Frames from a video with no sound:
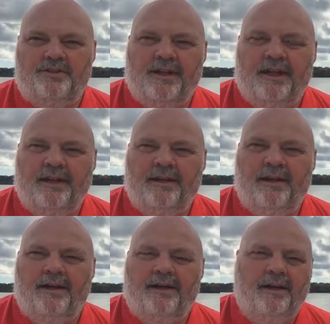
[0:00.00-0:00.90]
setting,
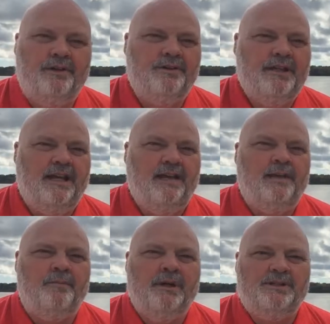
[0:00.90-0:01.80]

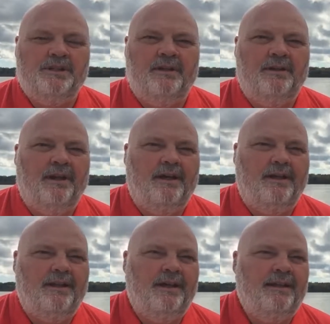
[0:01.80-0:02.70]
undertaking a mission
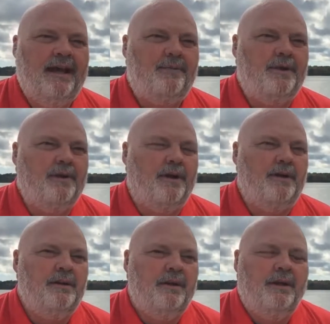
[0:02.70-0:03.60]
in that
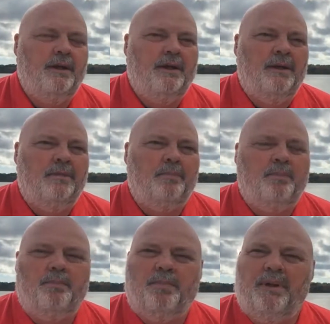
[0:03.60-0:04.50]
regard.
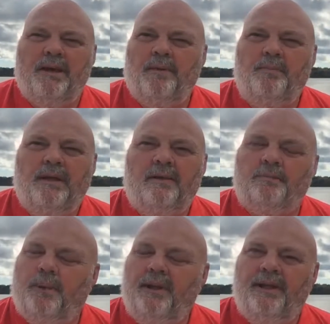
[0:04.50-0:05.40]
But they would be
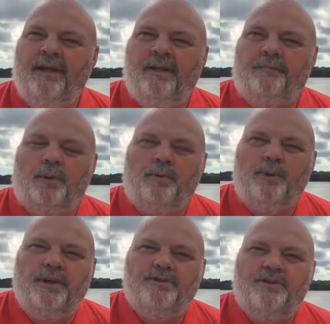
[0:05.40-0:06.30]
completely
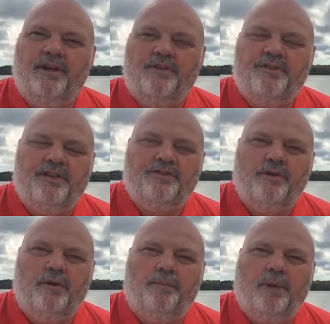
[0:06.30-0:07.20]
inappropriate skill sets
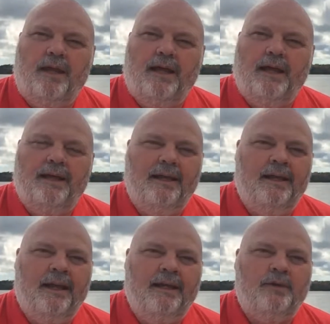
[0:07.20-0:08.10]
to apply
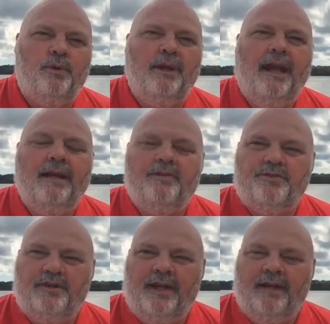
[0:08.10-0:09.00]
in a creative
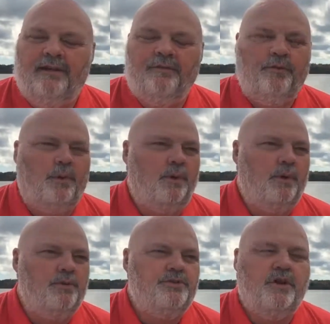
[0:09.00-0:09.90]
setting
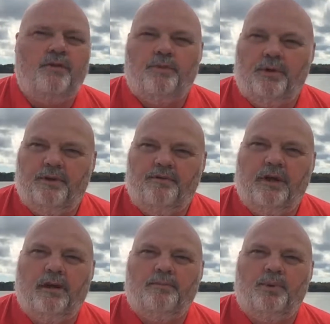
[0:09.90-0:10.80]
for software
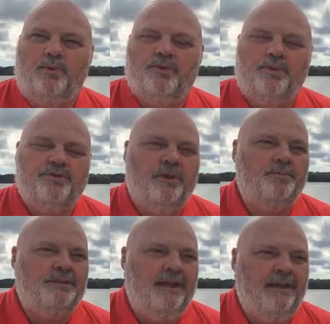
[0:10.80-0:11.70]
developers or
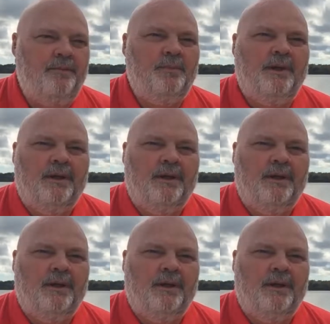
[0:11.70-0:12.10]
some team